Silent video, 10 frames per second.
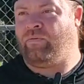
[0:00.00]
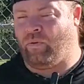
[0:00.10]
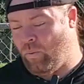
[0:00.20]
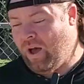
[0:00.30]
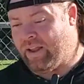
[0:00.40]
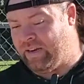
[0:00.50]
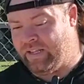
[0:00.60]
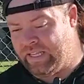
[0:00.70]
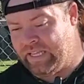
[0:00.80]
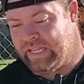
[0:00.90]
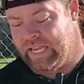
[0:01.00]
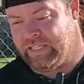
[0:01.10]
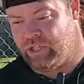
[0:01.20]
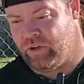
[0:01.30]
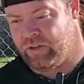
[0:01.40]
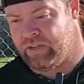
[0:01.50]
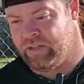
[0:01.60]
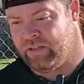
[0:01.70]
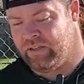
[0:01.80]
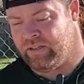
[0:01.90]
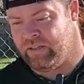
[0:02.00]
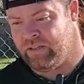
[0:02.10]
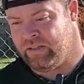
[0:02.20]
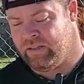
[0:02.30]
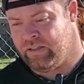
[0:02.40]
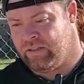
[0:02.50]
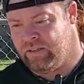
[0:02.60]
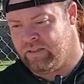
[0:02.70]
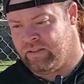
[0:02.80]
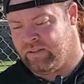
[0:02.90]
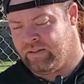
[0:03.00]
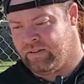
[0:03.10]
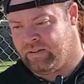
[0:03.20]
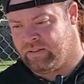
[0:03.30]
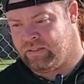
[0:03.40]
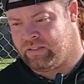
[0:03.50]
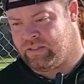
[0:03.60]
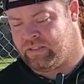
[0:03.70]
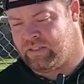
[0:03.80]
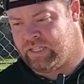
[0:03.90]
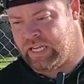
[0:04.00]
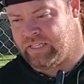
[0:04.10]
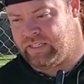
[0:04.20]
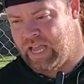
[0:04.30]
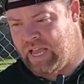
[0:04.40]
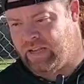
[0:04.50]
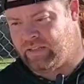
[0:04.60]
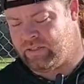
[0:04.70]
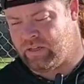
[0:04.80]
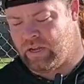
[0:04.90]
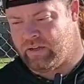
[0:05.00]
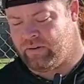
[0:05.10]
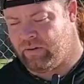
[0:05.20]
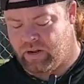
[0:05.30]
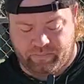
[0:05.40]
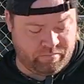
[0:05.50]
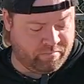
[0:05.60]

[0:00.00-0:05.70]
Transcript: for one, it took 6 days. Hold on.